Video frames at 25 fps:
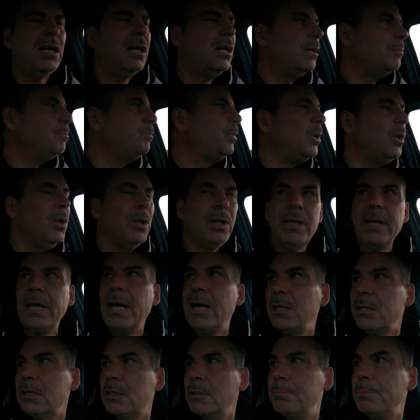on pulling
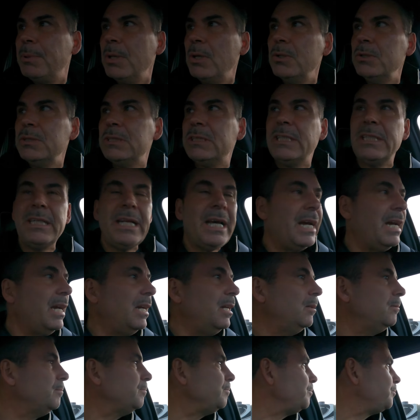out the boat today,